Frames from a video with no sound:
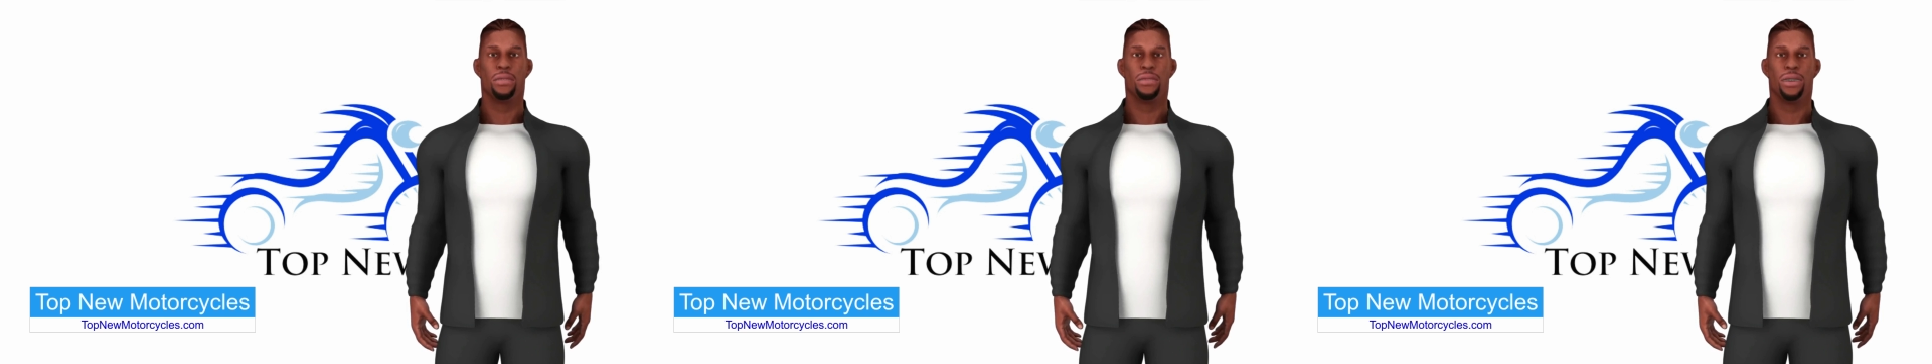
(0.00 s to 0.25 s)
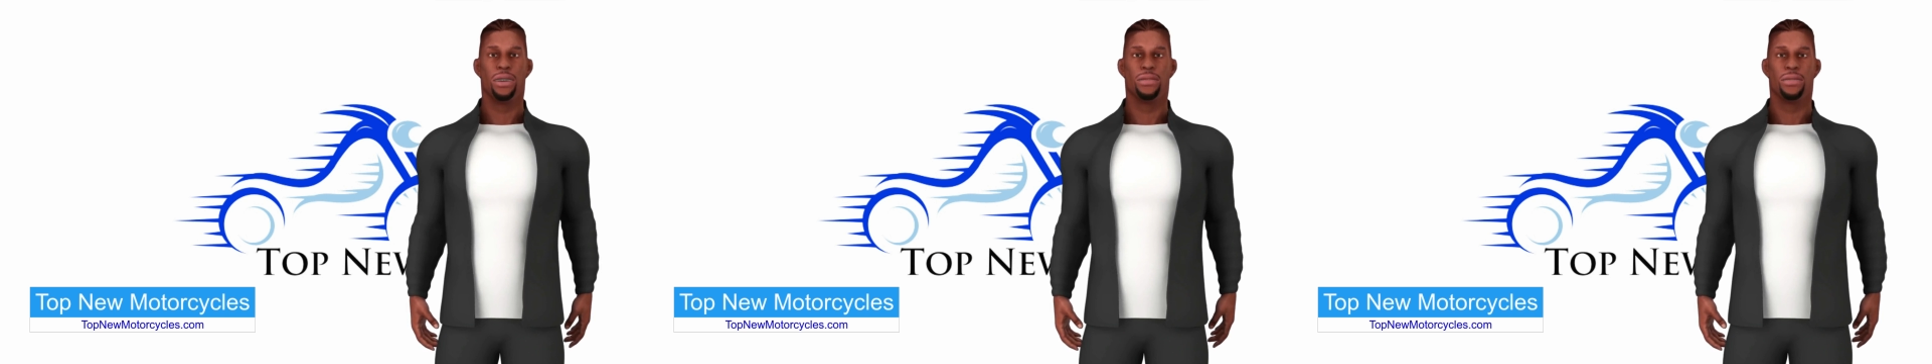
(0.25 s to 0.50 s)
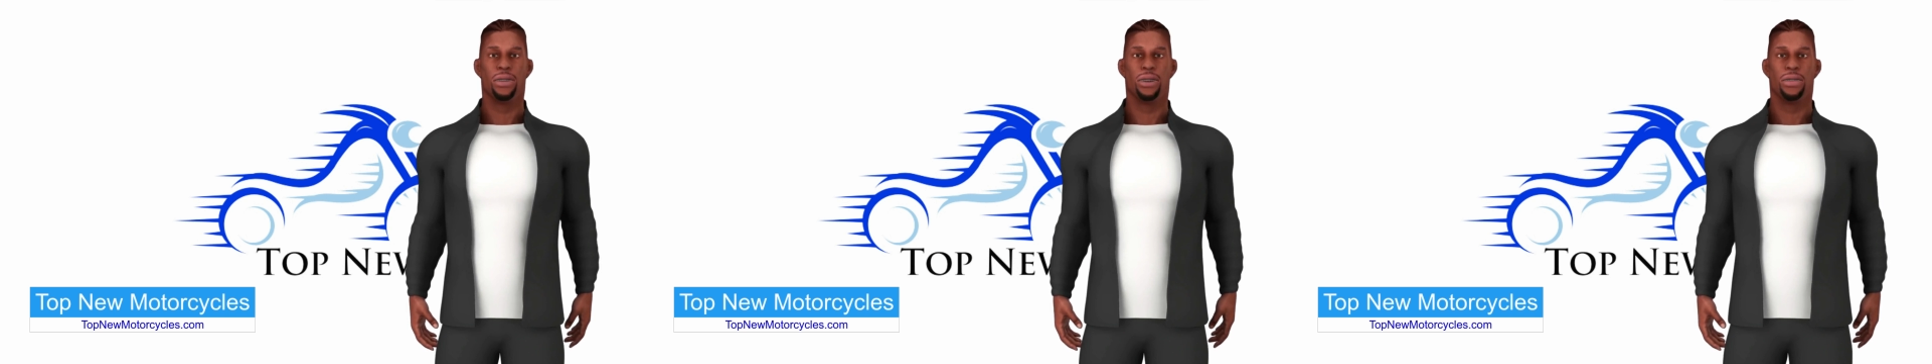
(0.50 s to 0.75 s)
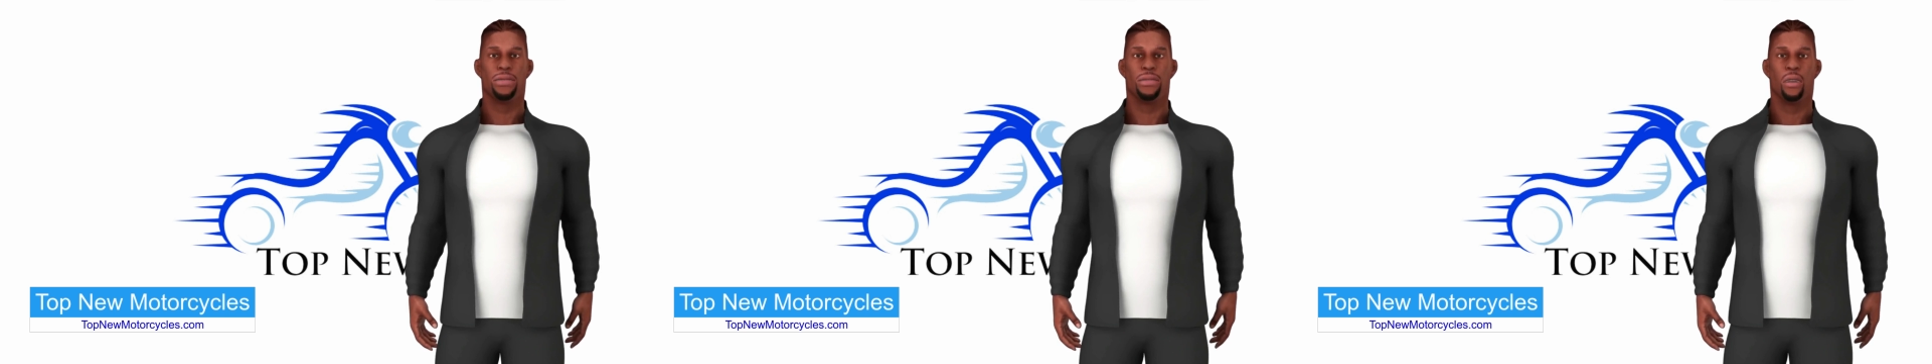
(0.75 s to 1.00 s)
if you haven't
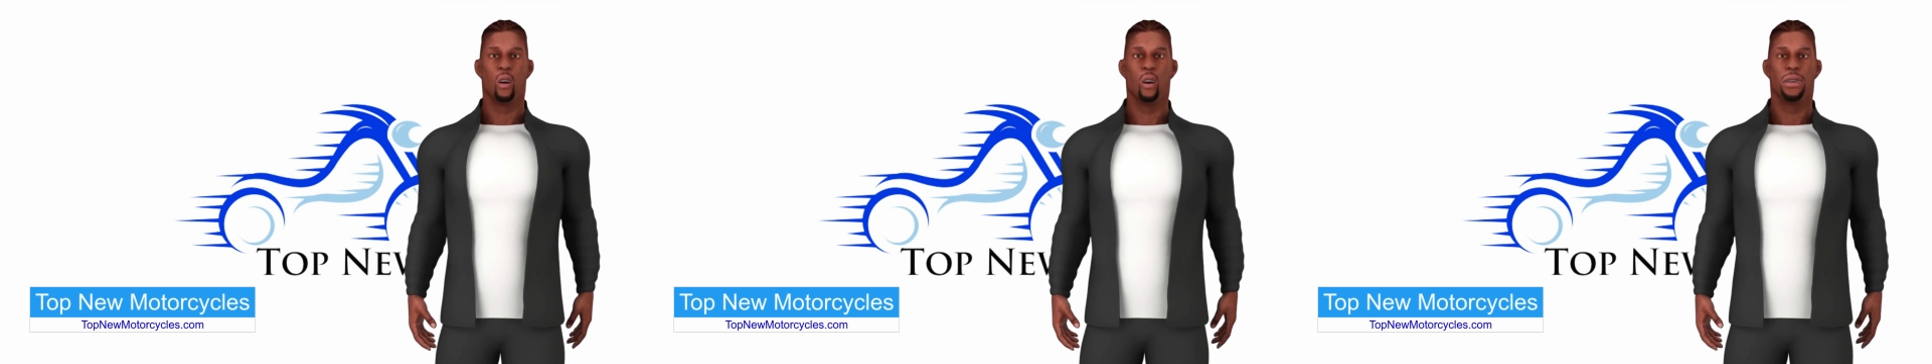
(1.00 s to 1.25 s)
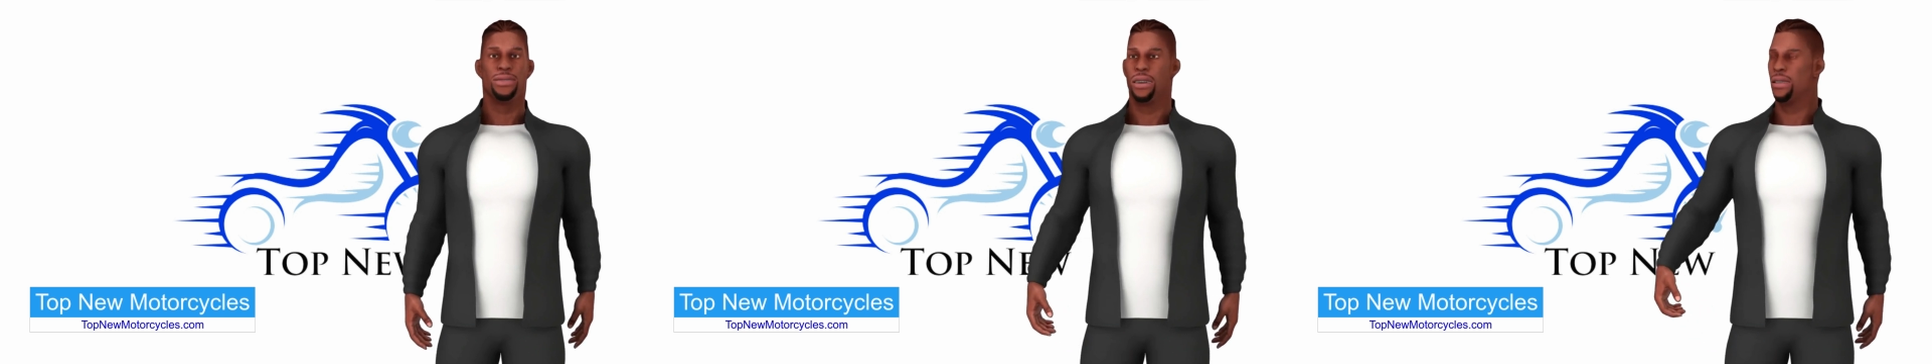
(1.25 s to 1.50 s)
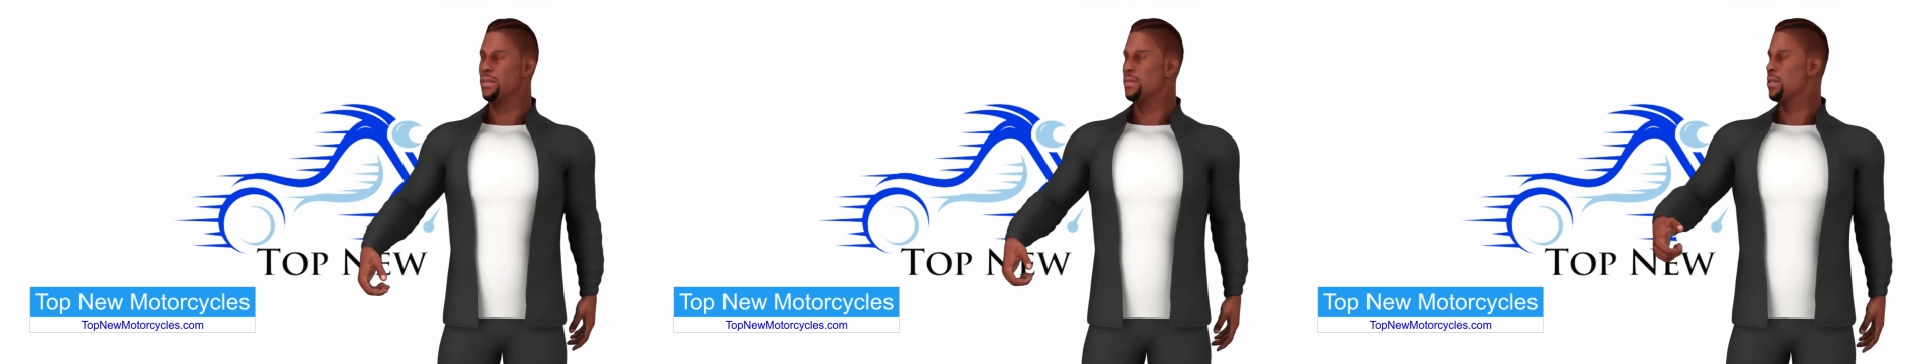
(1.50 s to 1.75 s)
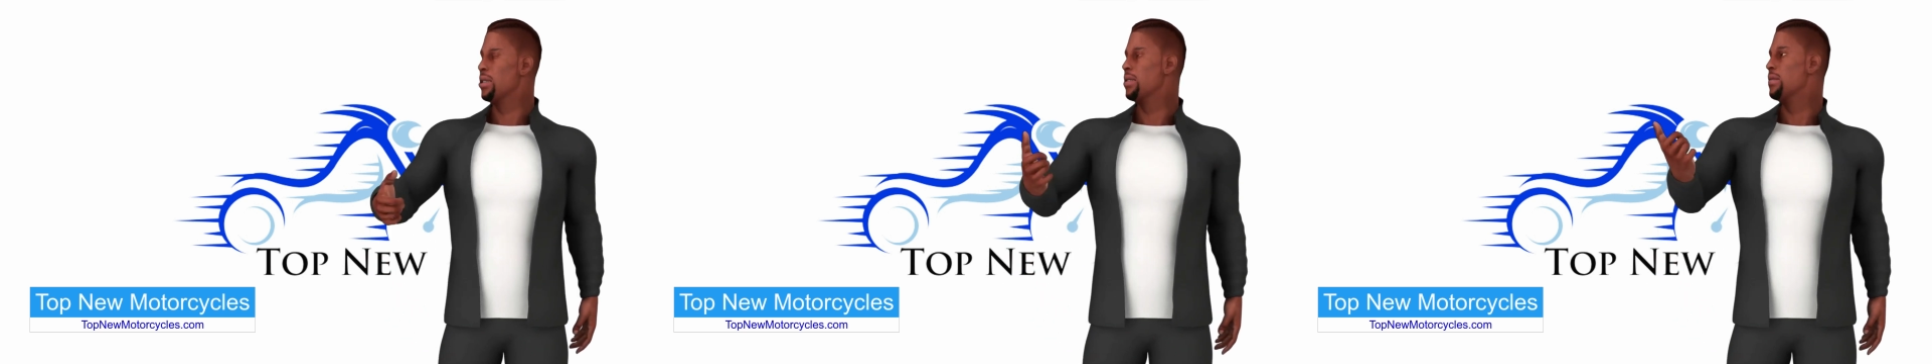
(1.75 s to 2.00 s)
already purchased an
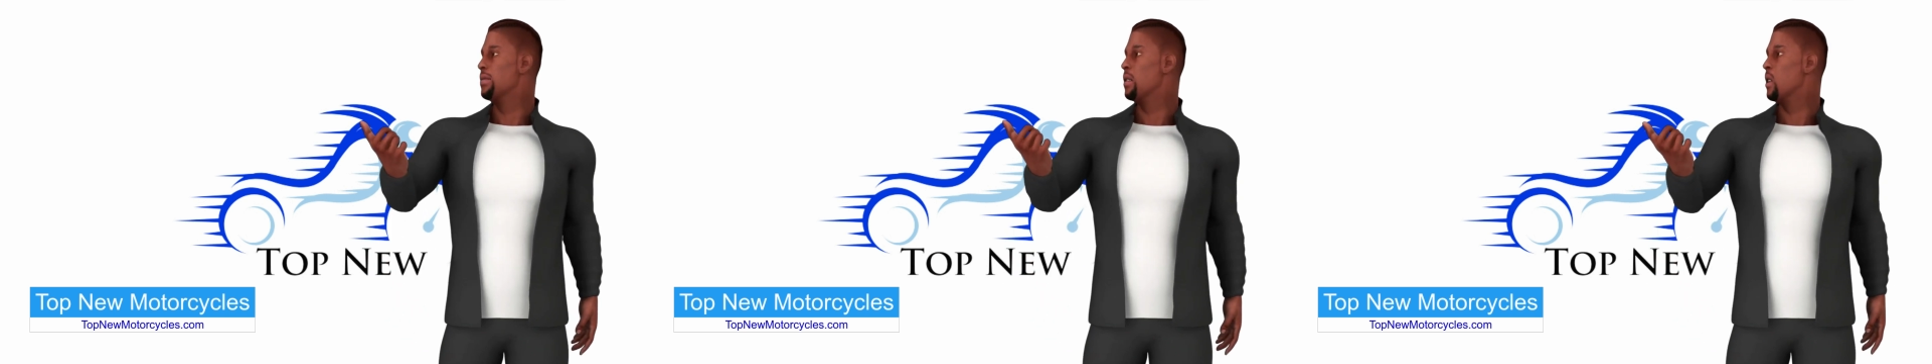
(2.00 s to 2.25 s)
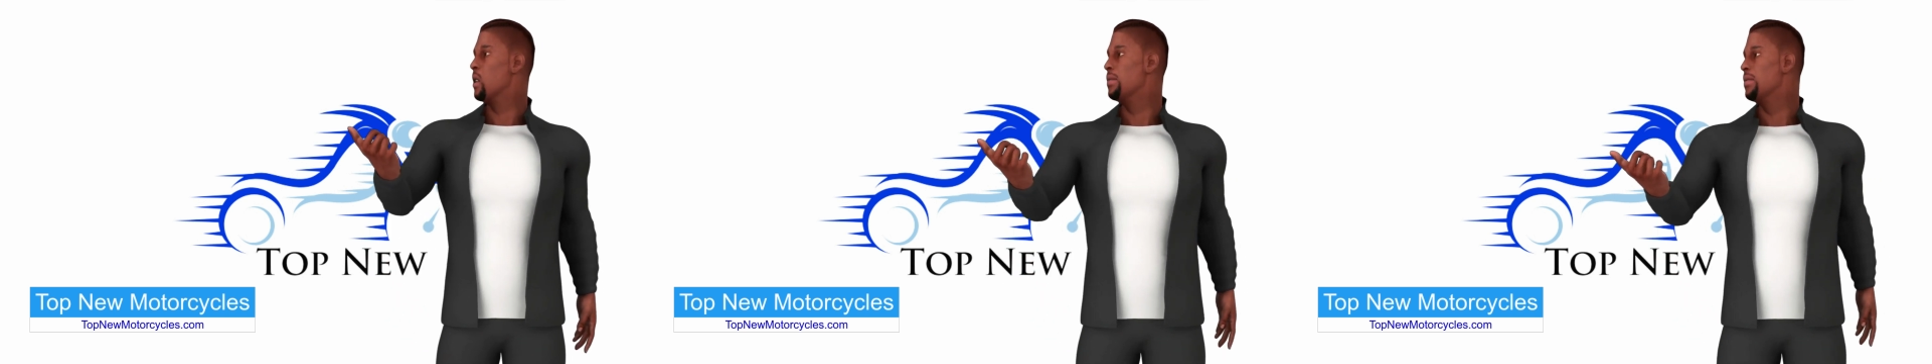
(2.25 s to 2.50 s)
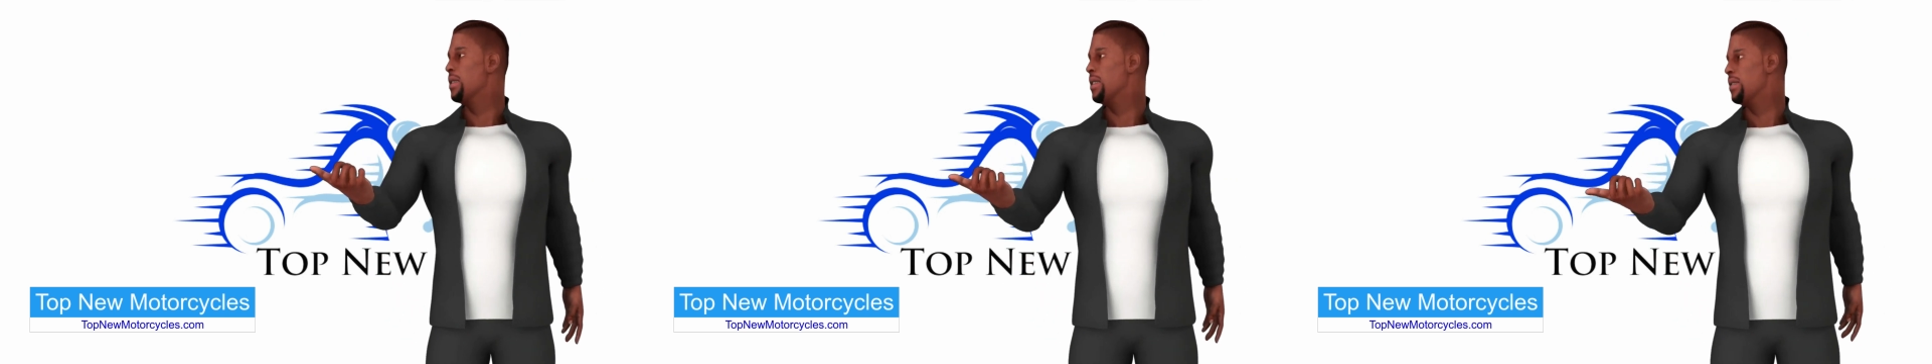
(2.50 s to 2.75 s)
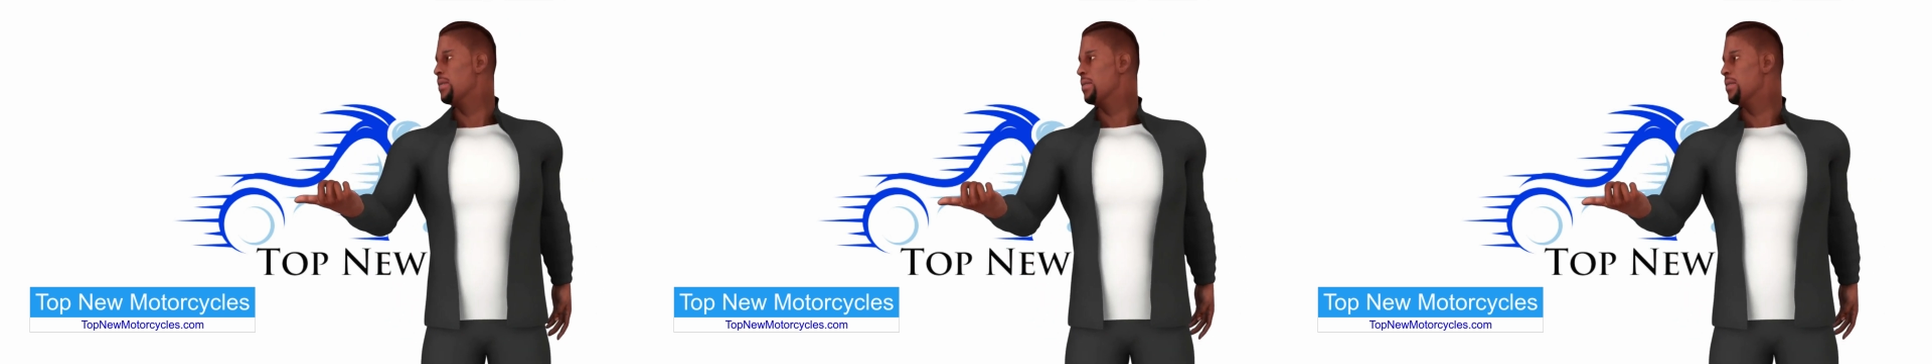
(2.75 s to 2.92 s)
electric unicycle,